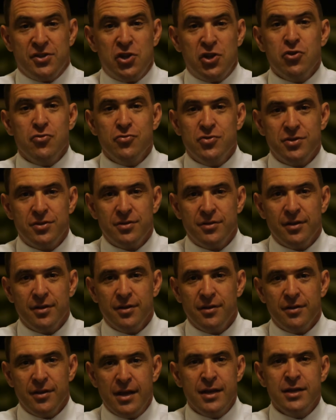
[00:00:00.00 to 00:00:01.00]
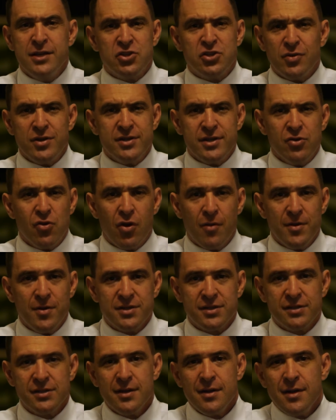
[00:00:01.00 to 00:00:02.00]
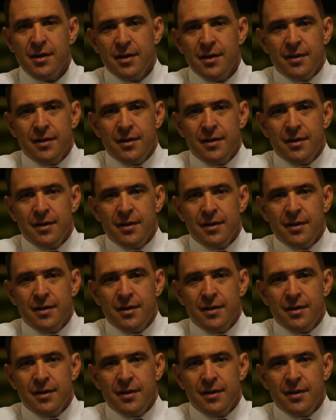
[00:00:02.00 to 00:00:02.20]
It's huge. The industry is enormous.